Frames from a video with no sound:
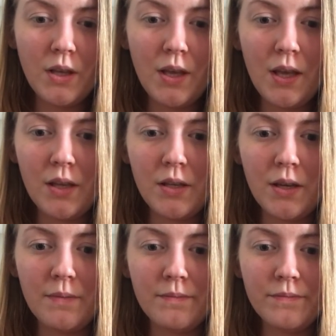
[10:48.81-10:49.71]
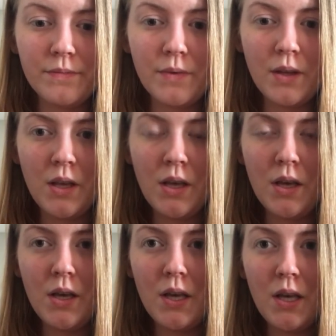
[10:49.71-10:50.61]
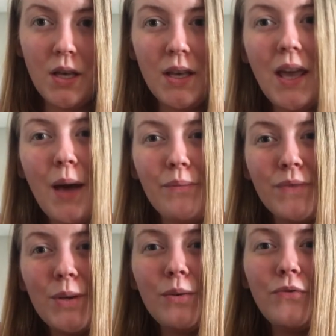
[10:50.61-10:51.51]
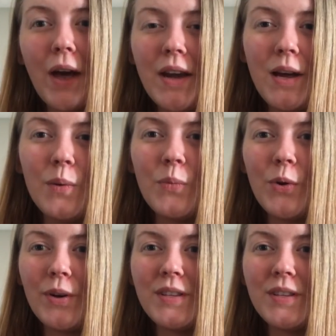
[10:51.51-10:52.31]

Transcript: And yeah, you'll find out more.